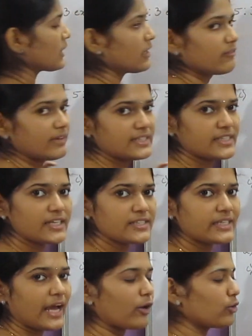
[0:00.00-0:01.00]
We
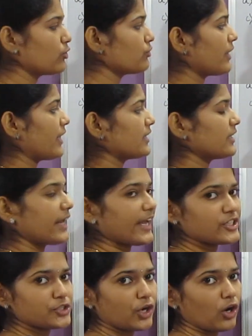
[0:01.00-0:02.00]
just have to find the
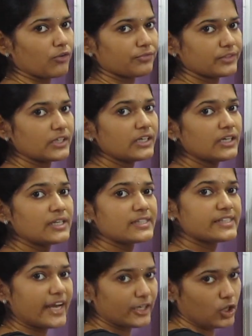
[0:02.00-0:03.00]
ratio of the
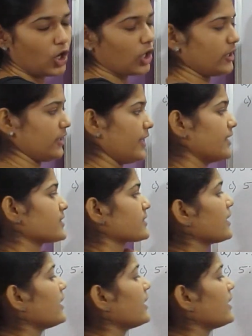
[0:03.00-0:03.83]
z coordinates.